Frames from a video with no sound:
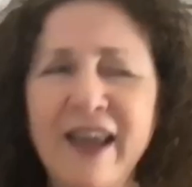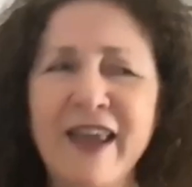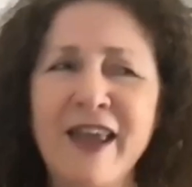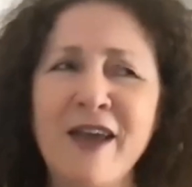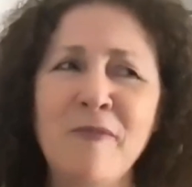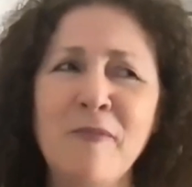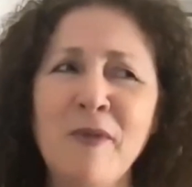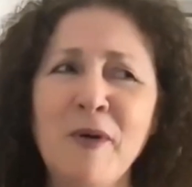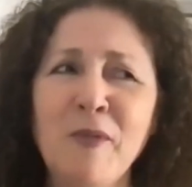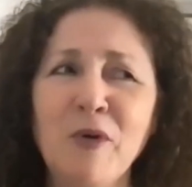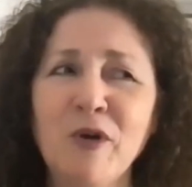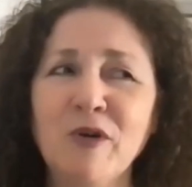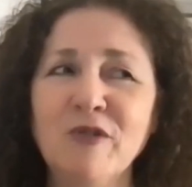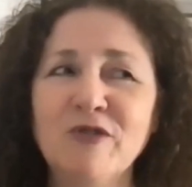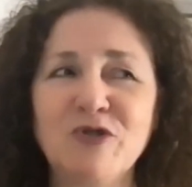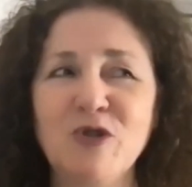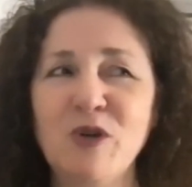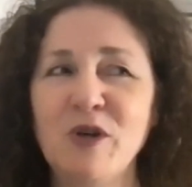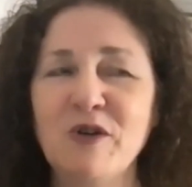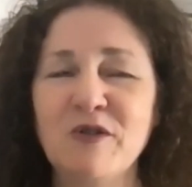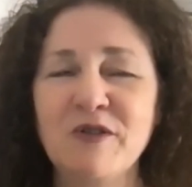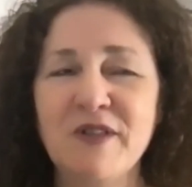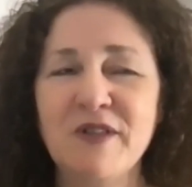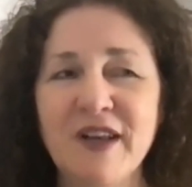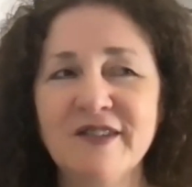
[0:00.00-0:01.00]
remember, it was
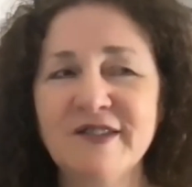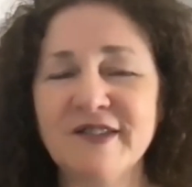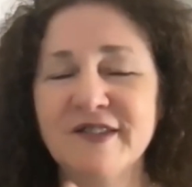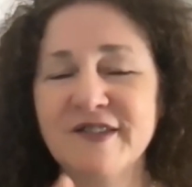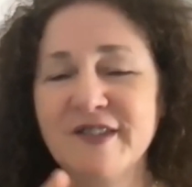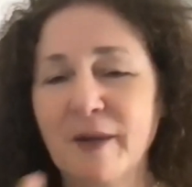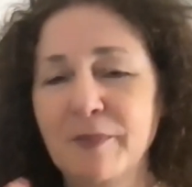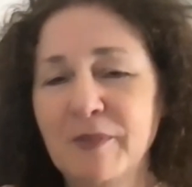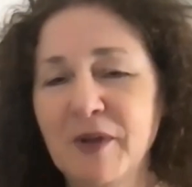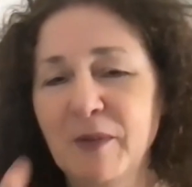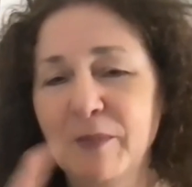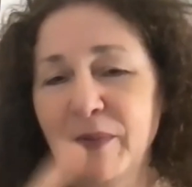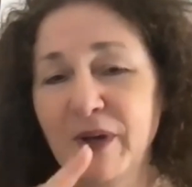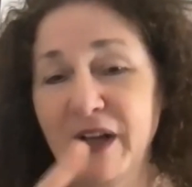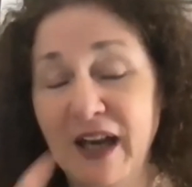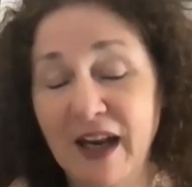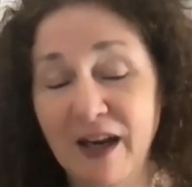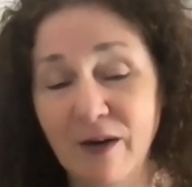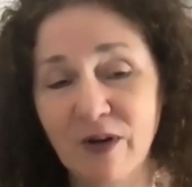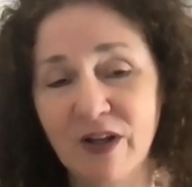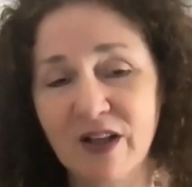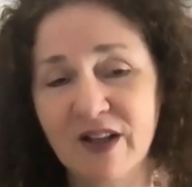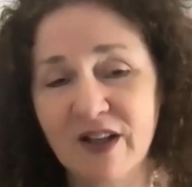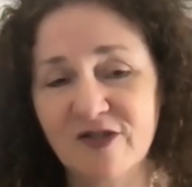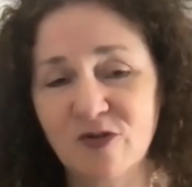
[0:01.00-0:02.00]
200,000 something, but
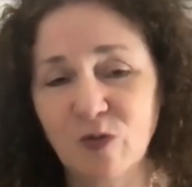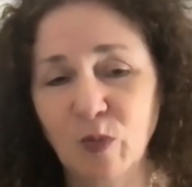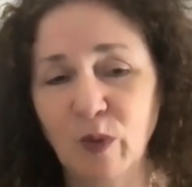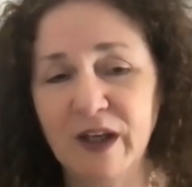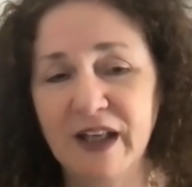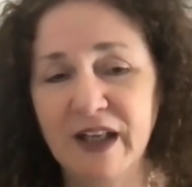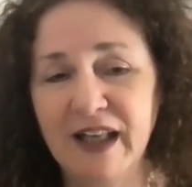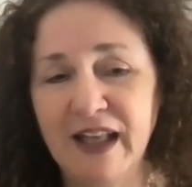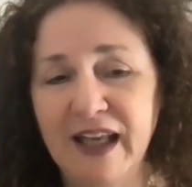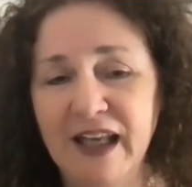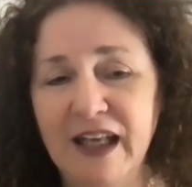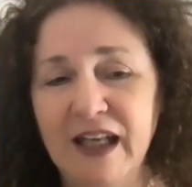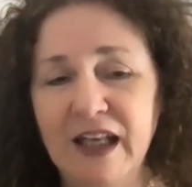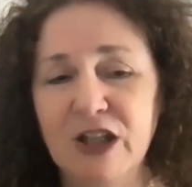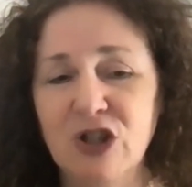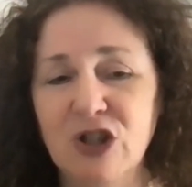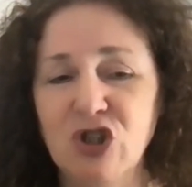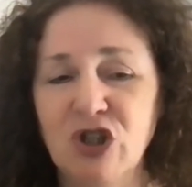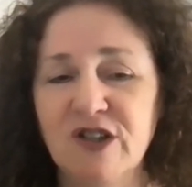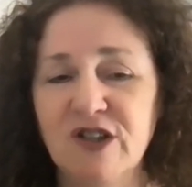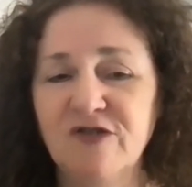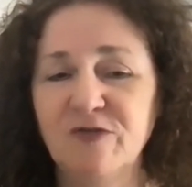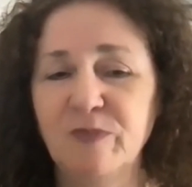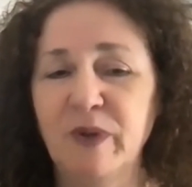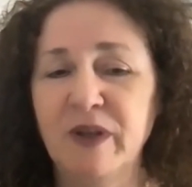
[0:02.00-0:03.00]
anyway, this one lady,
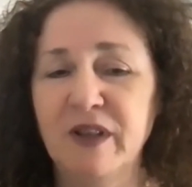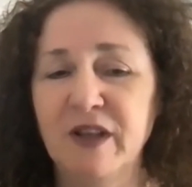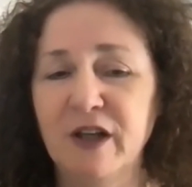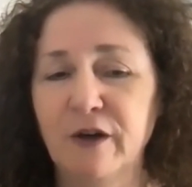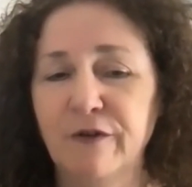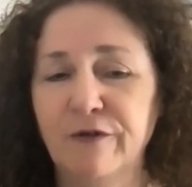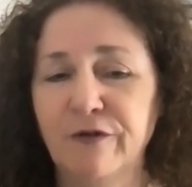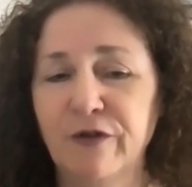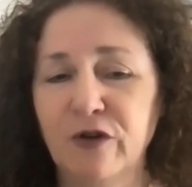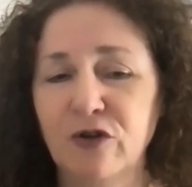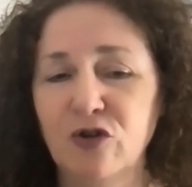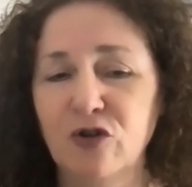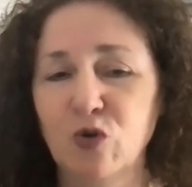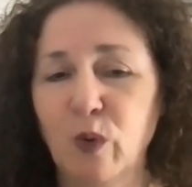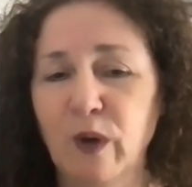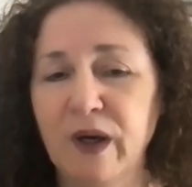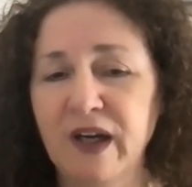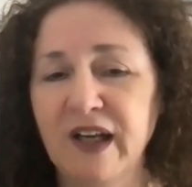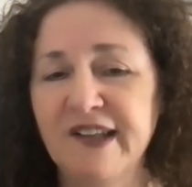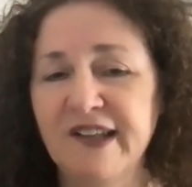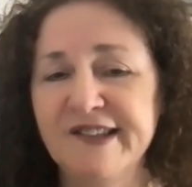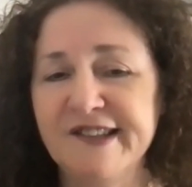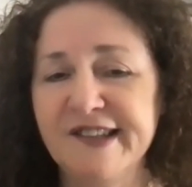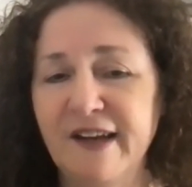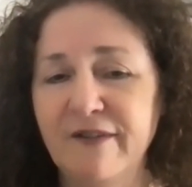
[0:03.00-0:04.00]
she's been there for
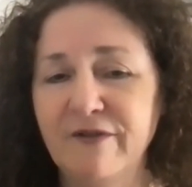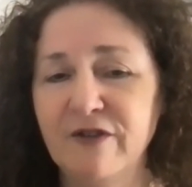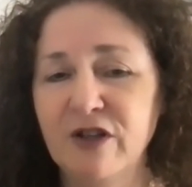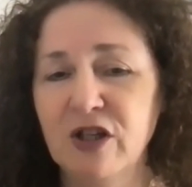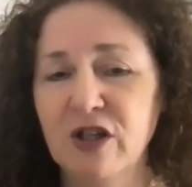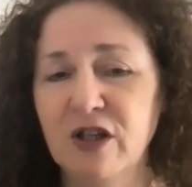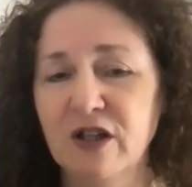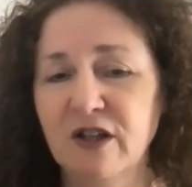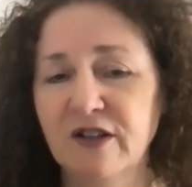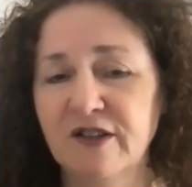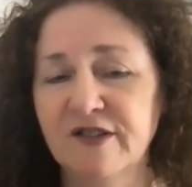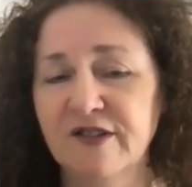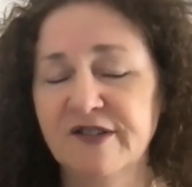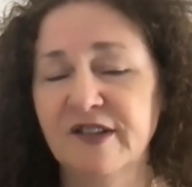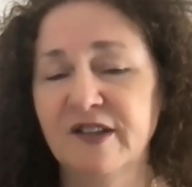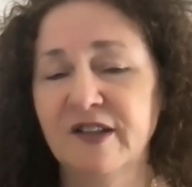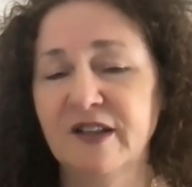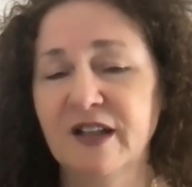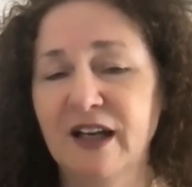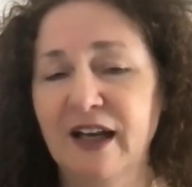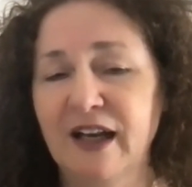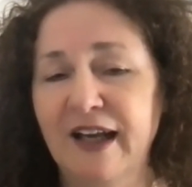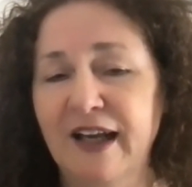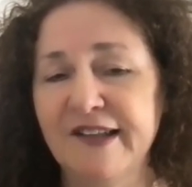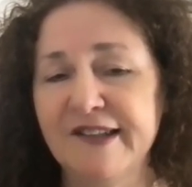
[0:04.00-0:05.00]
27 years, and
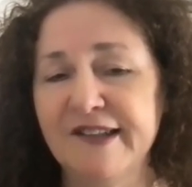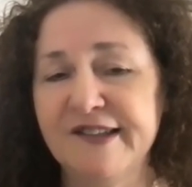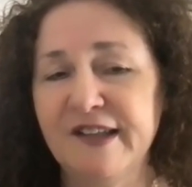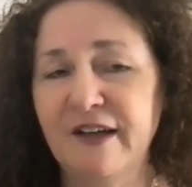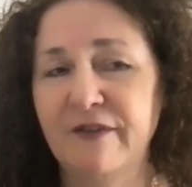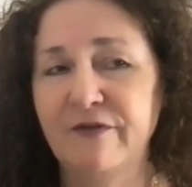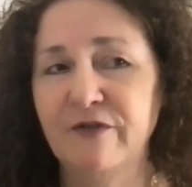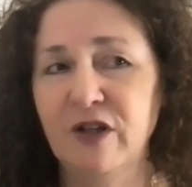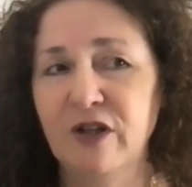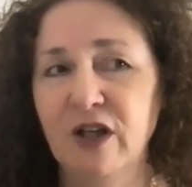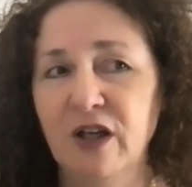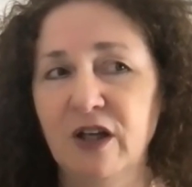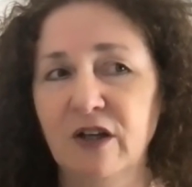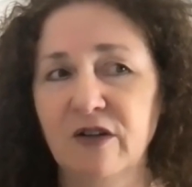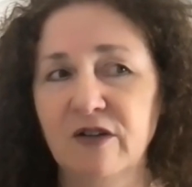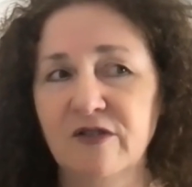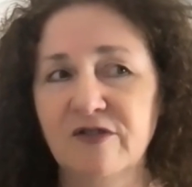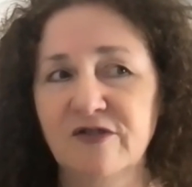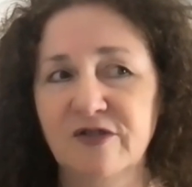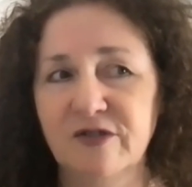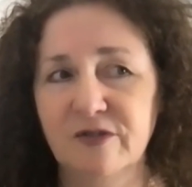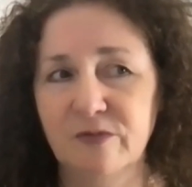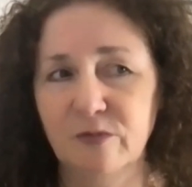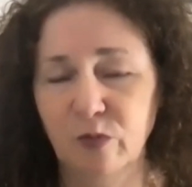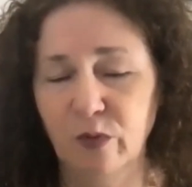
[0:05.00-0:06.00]
the last 7
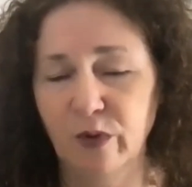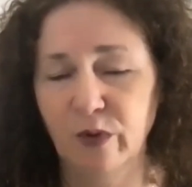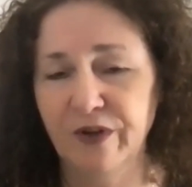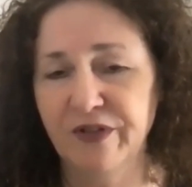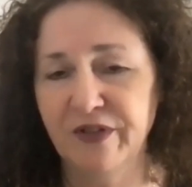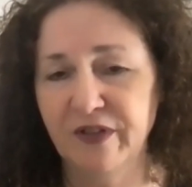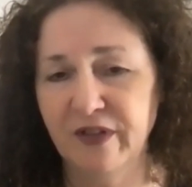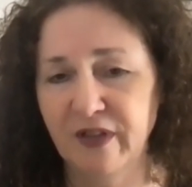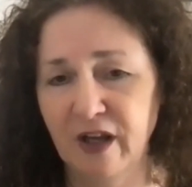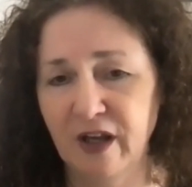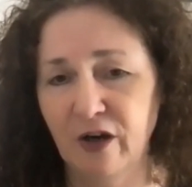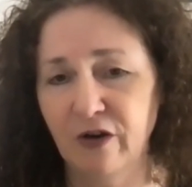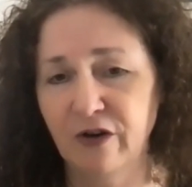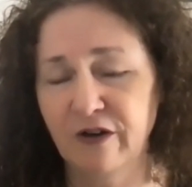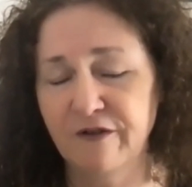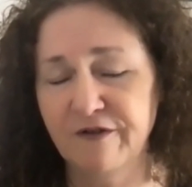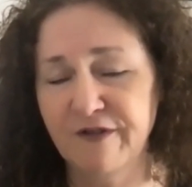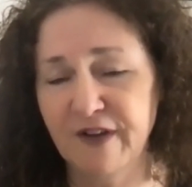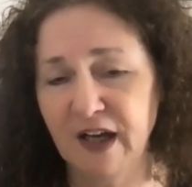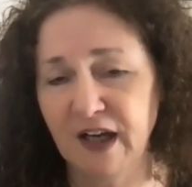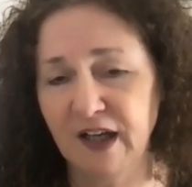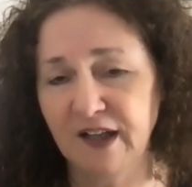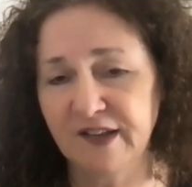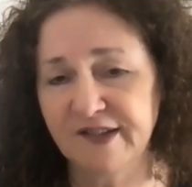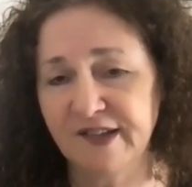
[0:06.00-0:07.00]
years with the
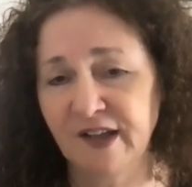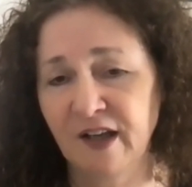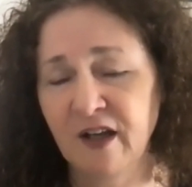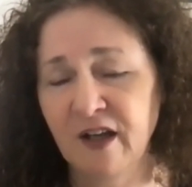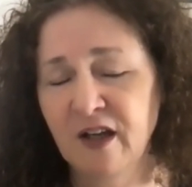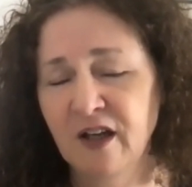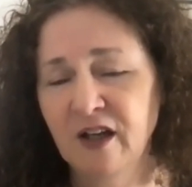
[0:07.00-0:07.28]
artifacts.